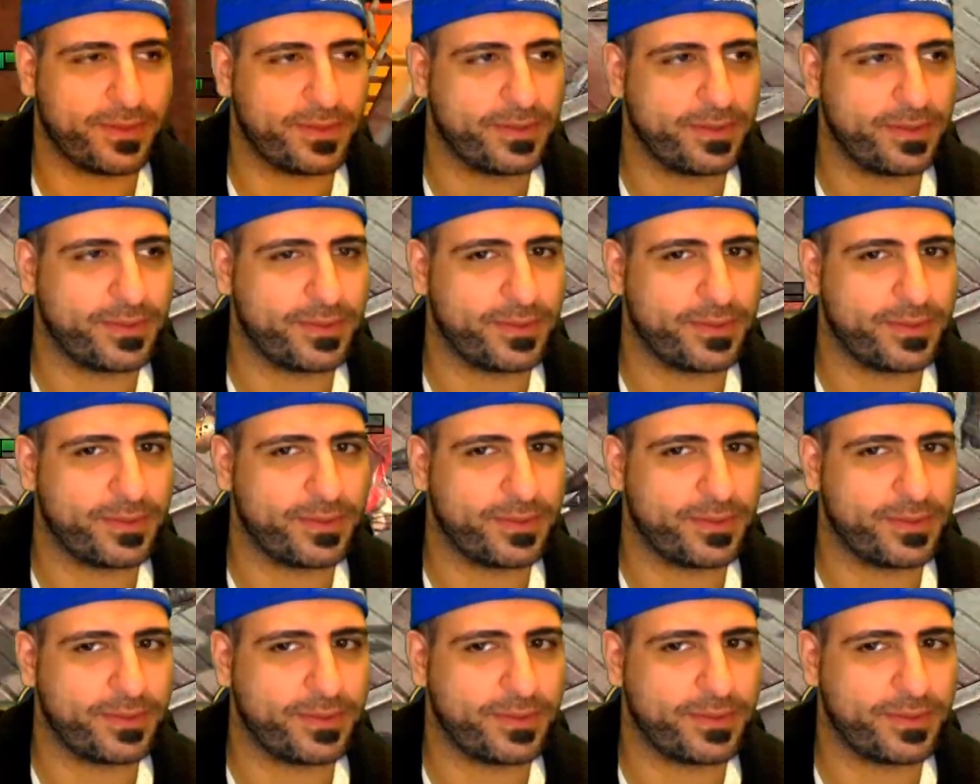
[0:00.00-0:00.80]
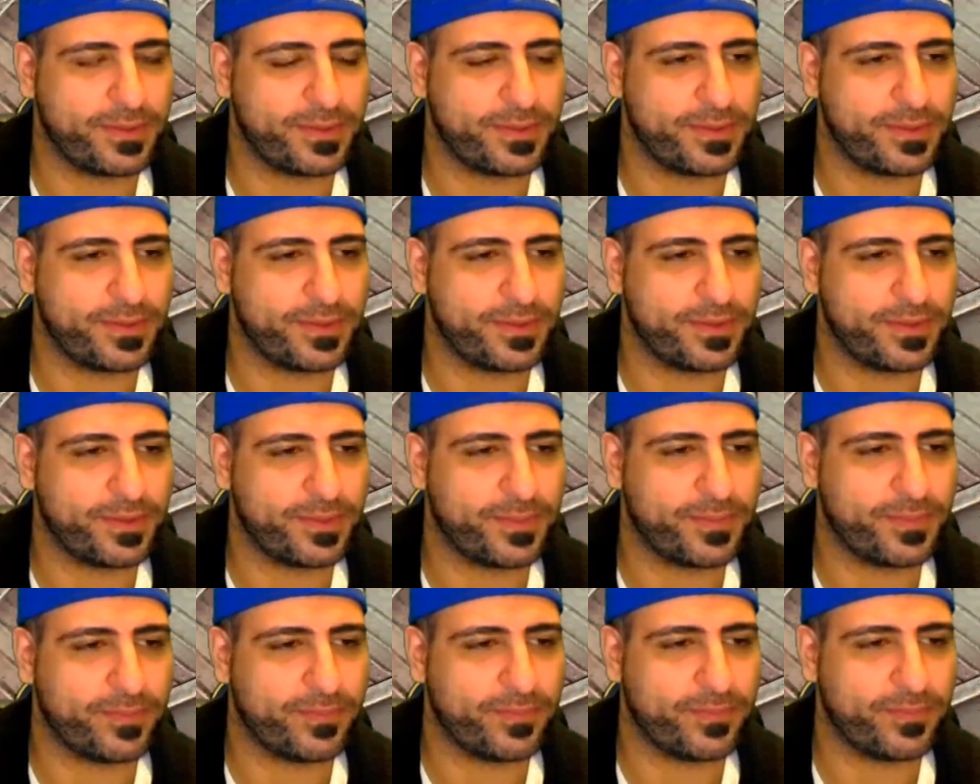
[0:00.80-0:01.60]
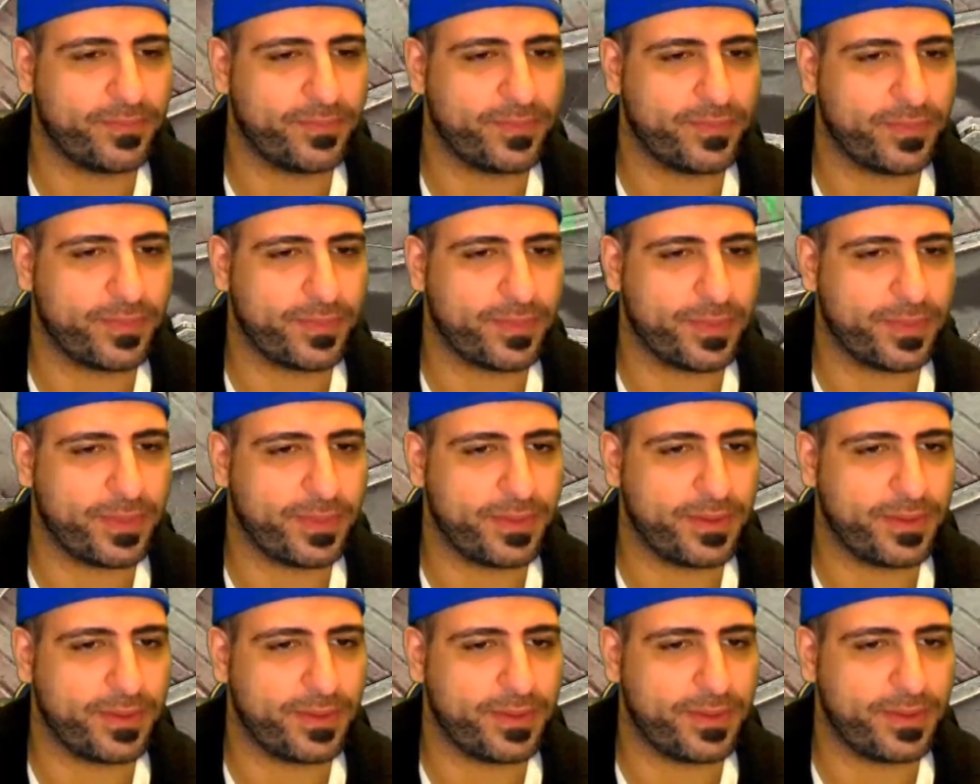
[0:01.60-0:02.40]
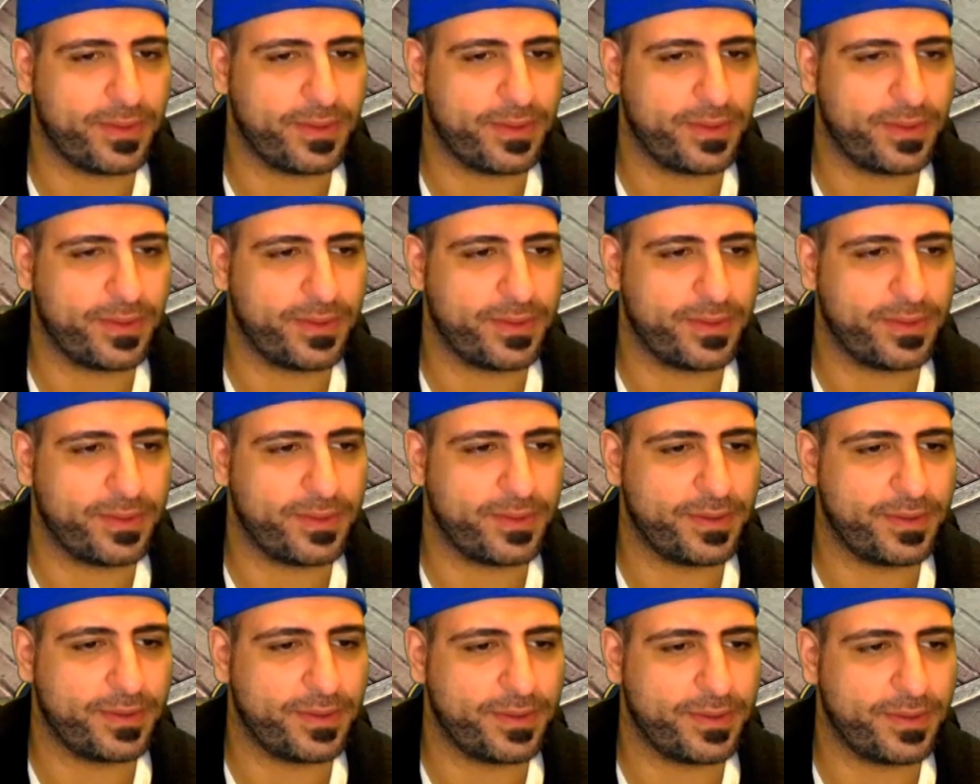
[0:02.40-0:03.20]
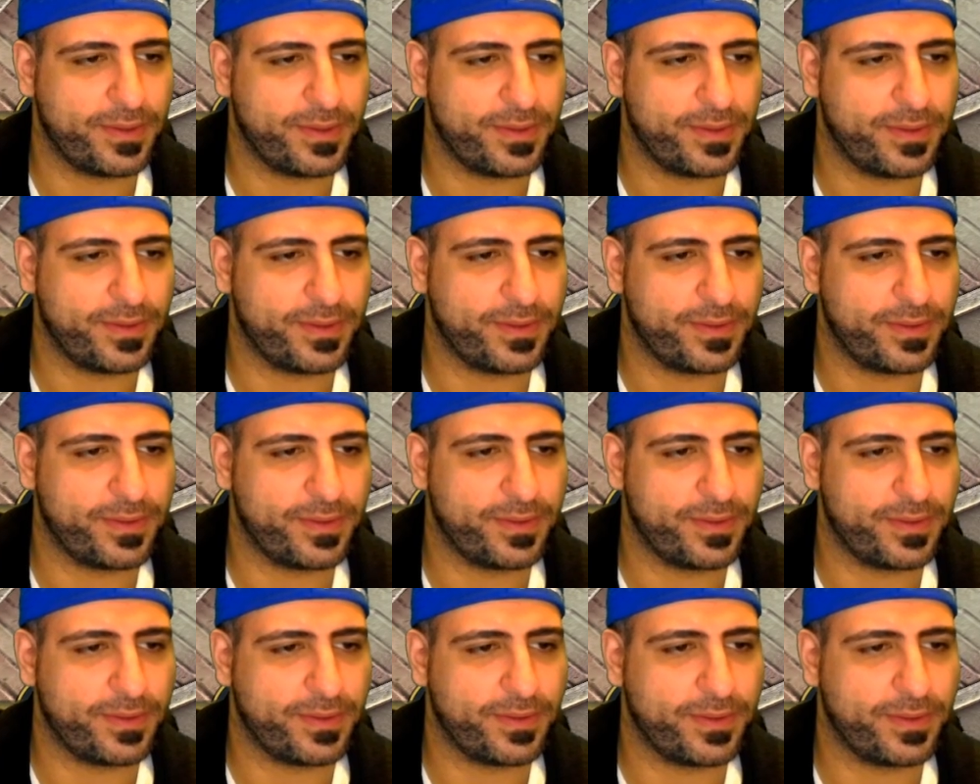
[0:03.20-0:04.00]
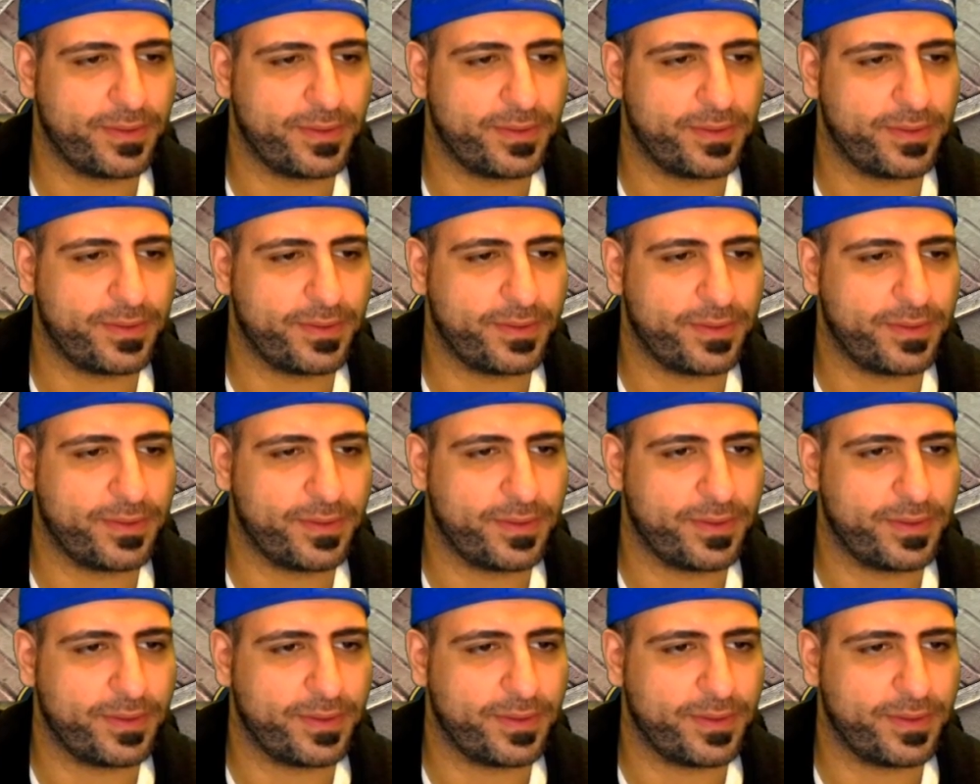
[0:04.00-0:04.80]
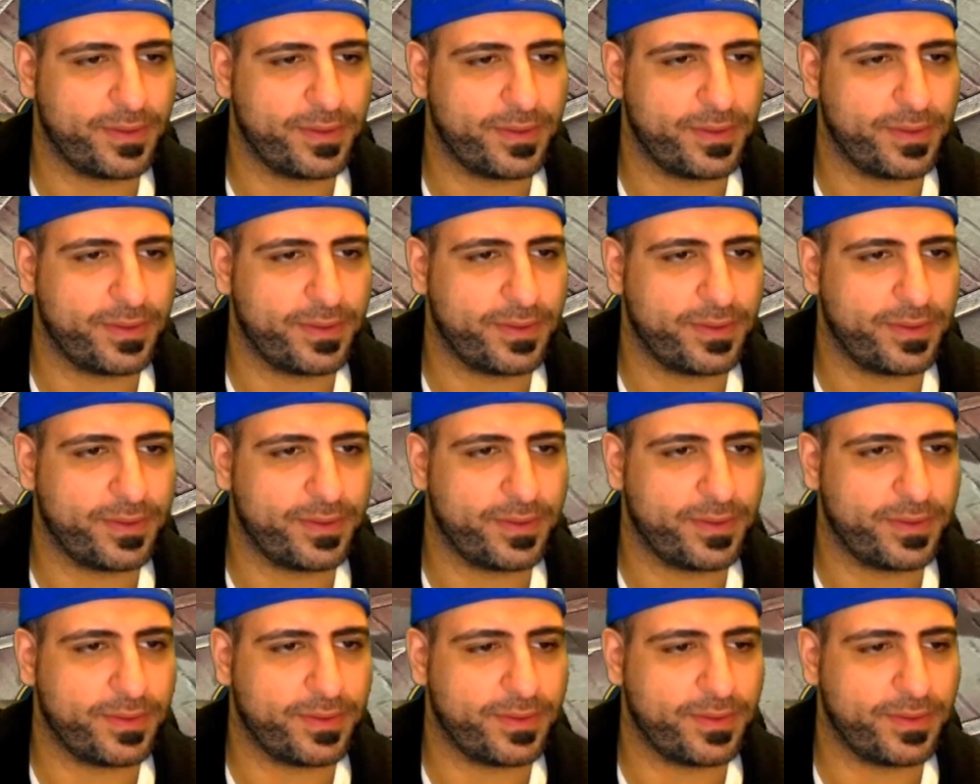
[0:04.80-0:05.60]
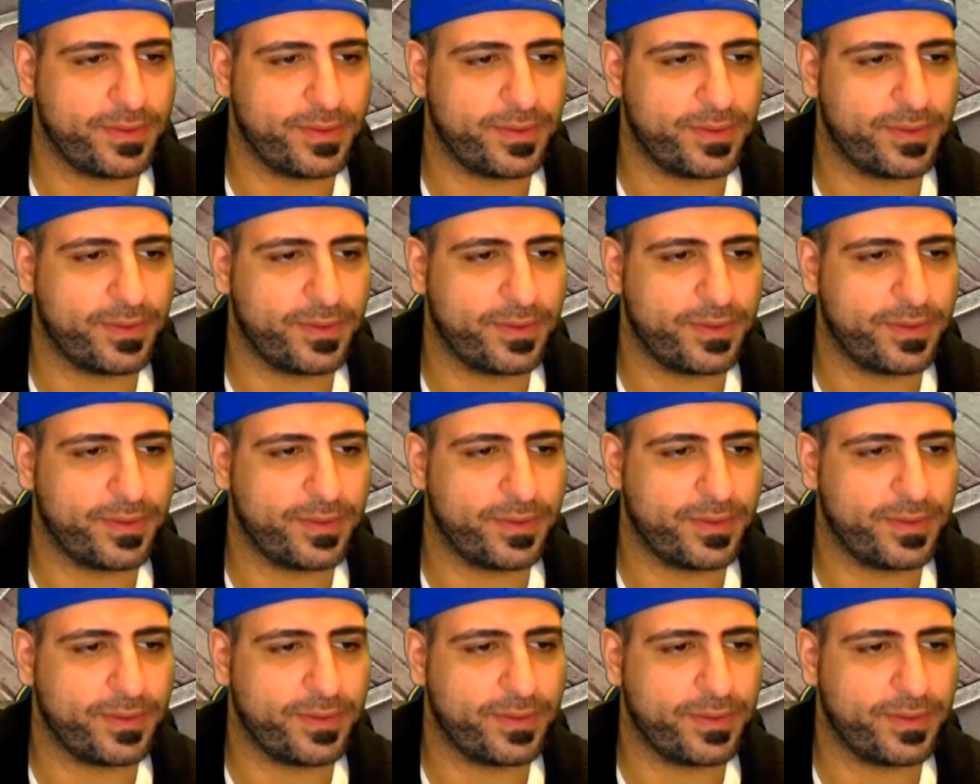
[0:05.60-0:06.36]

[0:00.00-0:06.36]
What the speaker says: Nothing is said.